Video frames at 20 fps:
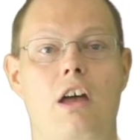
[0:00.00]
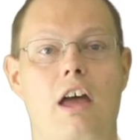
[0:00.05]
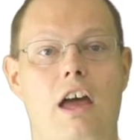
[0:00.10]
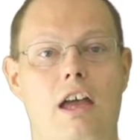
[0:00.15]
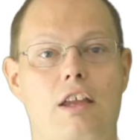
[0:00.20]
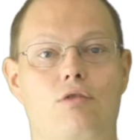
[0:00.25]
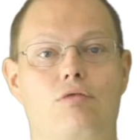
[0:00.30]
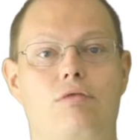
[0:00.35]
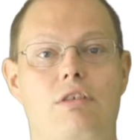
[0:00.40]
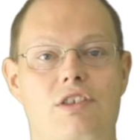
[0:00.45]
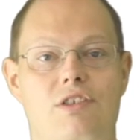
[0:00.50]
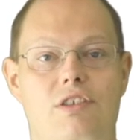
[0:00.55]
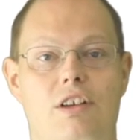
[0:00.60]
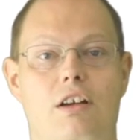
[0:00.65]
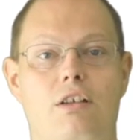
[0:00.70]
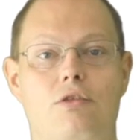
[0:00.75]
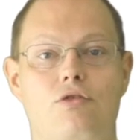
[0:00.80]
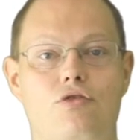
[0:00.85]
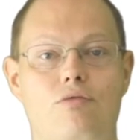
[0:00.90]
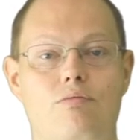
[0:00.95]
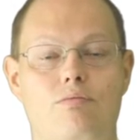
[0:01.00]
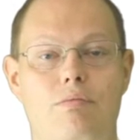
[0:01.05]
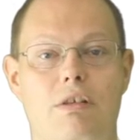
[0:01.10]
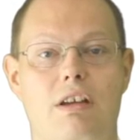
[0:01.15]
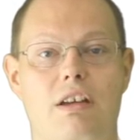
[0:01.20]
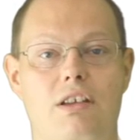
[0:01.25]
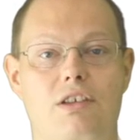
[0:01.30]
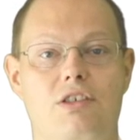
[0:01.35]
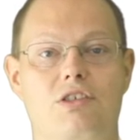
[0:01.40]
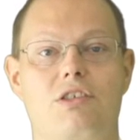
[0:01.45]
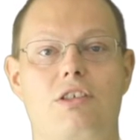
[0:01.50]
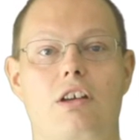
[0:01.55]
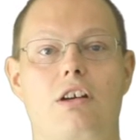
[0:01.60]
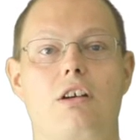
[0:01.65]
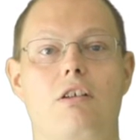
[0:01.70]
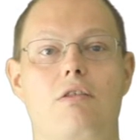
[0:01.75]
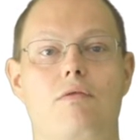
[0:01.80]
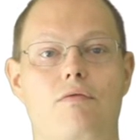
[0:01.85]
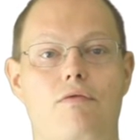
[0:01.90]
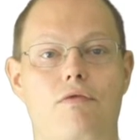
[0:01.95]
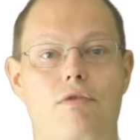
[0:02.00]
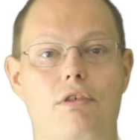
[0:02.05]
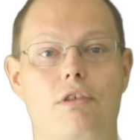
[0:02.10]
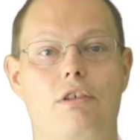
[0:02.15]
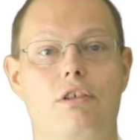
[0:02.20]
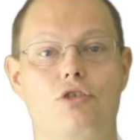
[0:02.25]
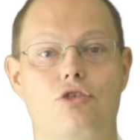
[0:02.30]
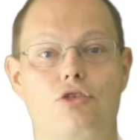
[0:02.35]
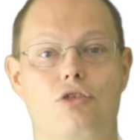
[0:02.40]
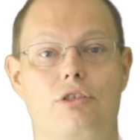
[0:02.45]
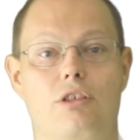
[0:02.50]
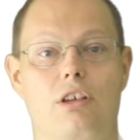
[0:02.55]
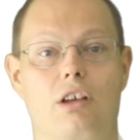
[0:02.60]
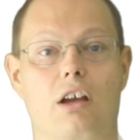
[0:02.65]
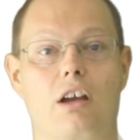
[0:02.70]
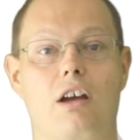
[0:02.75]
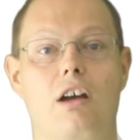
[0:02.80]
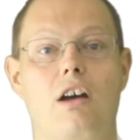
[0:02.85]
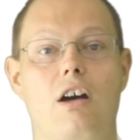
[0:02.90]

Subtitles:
a transaction-based versioning.